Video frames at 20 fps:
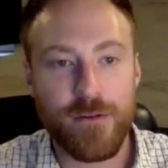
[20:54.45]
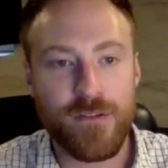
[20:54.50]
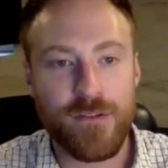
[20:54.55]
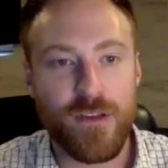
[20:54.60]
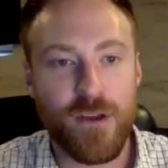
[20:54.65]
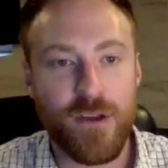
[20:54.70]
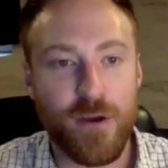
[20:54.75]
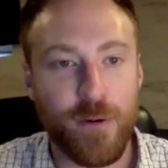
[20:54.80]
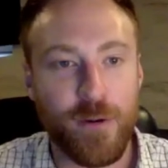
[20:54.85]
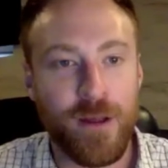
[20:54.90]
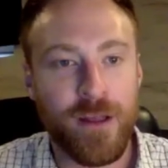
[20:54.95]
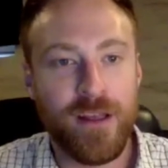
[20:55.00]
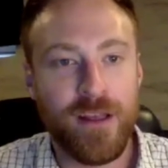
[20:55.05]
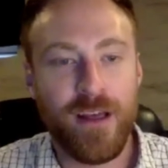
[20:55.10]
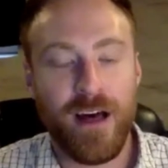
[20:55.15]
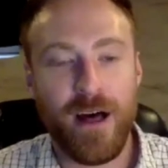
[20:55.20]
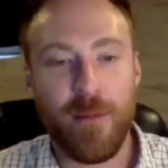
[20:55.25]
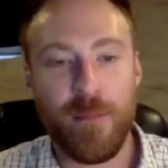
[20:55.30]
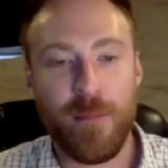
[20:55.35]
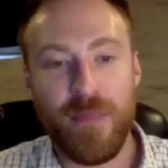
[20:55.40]
So
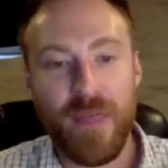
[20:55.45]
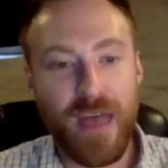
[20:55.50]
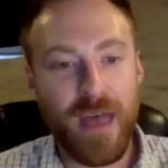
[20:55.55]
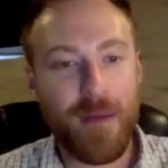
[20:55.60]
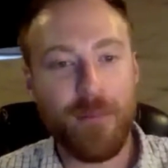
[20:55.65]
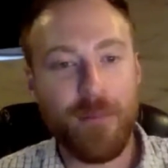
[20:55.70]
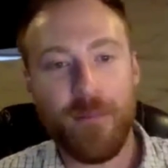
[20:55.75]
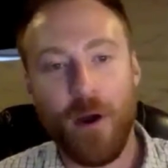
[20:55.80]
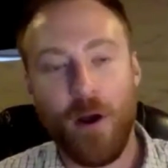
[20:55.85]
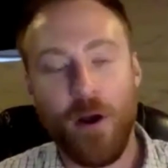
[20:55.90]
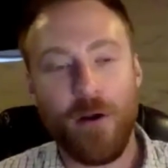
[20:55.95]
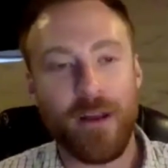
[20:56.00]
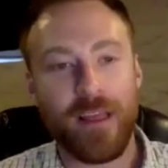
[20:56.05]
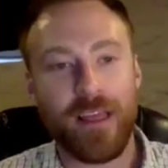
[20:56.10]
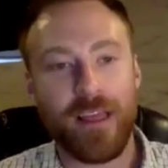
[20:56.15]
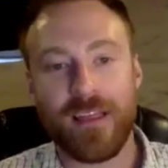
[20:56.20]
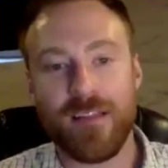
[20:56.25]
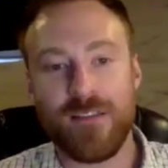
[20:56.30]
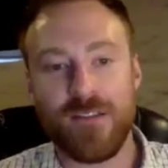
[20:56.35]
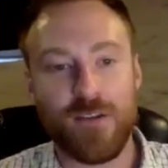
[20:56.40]
them already
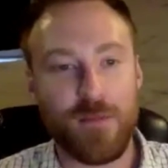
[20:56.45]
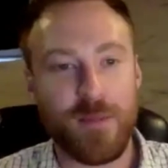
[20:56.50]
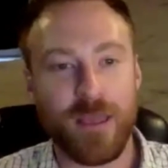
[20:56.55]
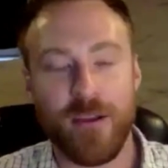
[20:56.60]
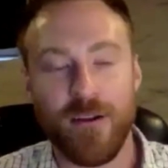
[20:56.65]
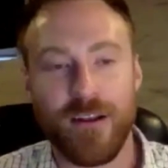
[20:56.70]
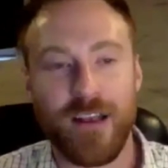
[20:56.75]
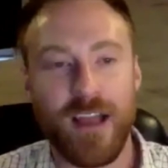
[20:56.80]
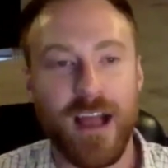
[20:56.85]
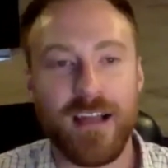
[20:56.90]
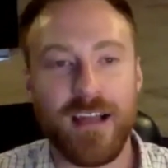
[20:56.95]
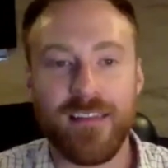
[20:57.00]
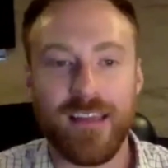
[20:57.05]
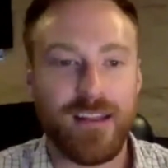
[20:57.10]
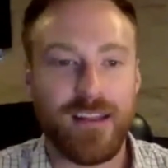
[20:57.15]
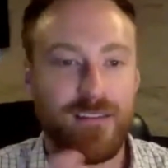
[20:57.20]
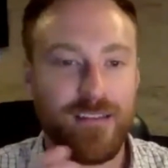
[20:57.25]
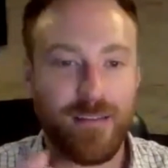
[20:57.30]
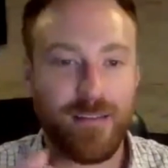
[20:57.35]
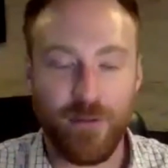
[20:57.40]
consuming your
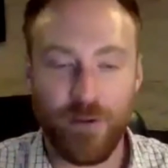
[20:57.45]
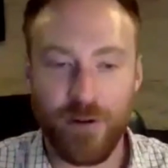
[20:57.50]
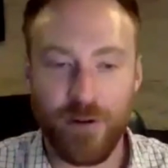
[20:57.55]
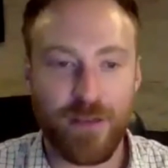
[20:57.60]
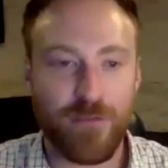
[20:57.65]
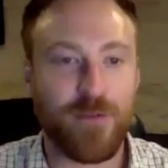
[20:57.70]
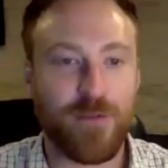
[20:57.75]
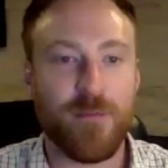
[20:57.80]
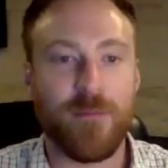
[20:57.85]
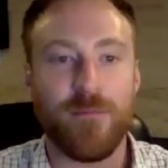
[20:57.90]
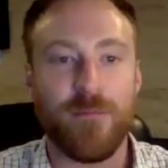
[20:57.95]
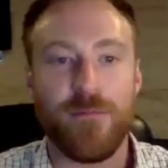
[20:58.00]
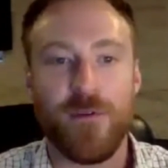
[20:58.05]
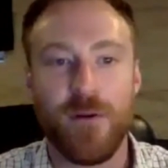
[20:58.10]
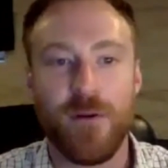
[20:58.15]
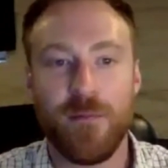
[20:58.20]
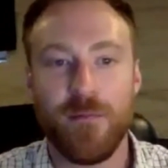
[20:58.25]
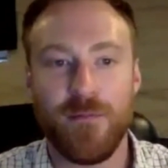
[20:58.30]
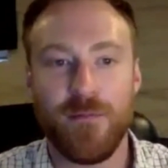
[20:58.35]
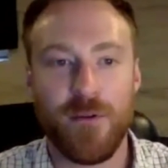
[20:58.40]
content and learning
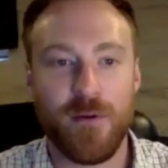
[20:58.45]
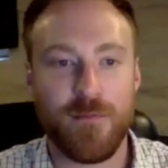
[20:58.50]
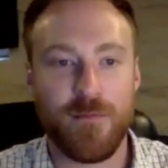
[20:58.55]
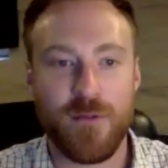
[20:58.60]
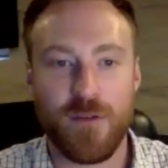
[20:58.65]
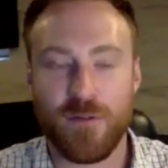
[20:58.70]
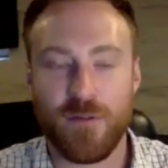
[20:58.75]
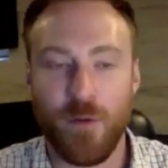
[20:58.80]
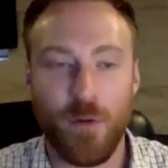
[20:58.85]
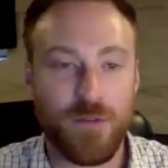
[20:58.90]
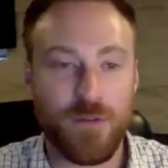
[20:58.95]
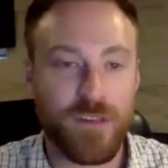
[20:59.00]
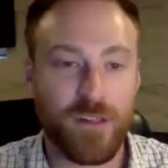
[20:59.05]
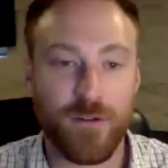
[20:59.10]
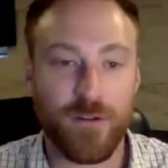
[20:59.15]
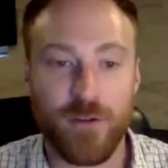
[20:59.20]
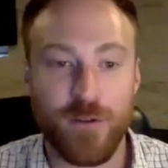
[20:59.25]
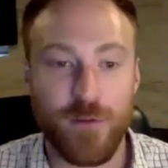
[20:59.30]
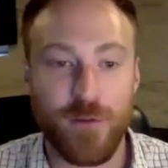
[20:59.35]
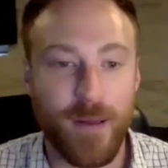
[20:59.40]
from just
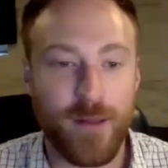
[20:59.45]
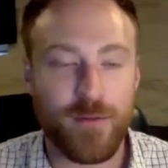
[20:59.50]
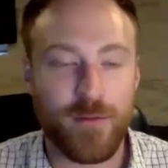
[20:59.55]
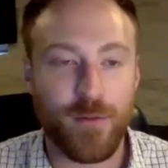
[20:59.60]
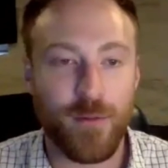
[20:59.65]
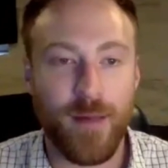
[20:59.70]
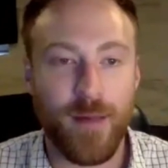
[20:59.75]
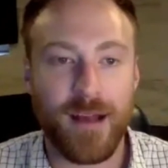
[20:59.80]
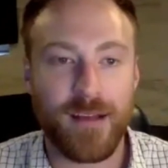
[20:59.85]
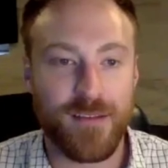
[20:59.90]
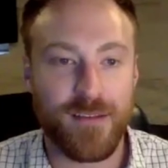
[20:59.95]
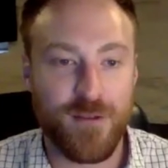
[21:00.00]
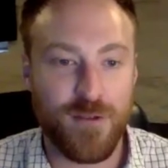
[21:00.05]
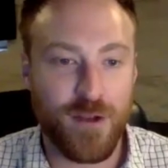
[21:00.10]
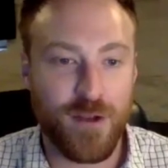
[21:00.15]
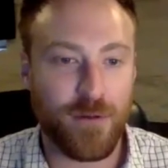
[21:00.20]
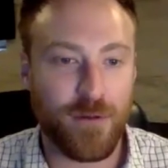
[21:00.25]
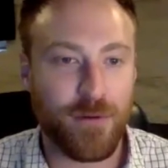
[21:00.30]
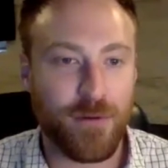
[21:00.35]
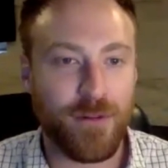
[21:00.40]
wholesaler toolbox in
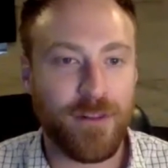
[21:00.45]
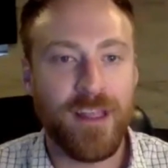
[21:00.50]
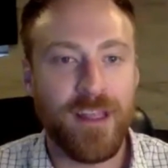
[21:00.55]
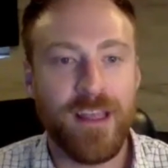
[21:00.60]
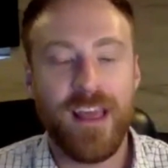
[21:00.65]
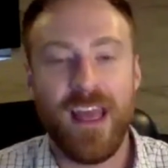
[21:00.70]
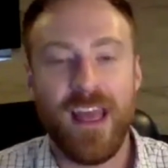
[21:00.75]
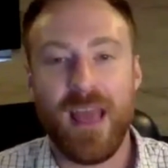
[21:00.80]
general